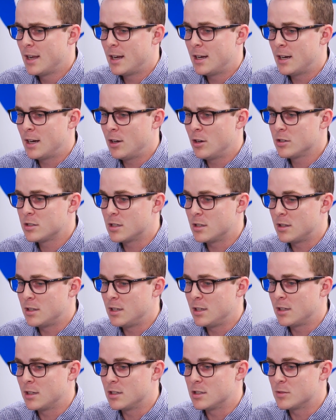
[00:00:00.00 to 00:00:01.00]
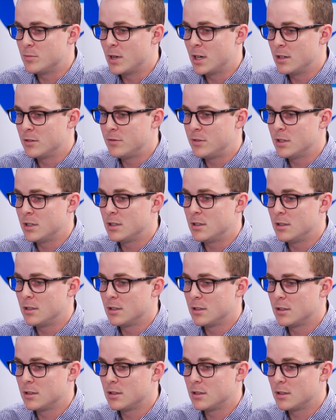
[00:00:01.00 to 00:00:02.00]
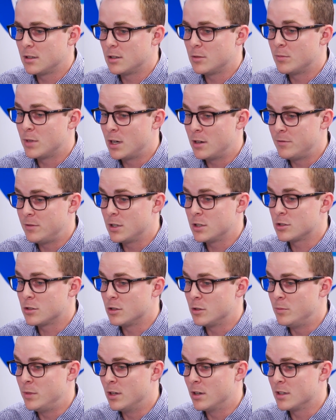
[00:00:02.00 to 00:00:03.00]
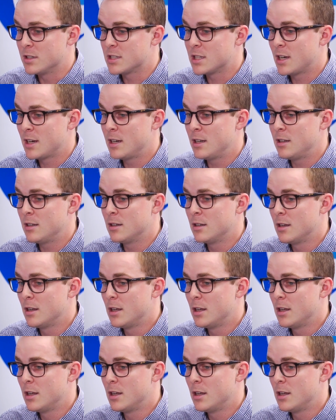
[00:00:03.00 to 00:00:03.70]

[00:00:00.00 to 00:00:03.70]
And I also think it's beneficial to be on site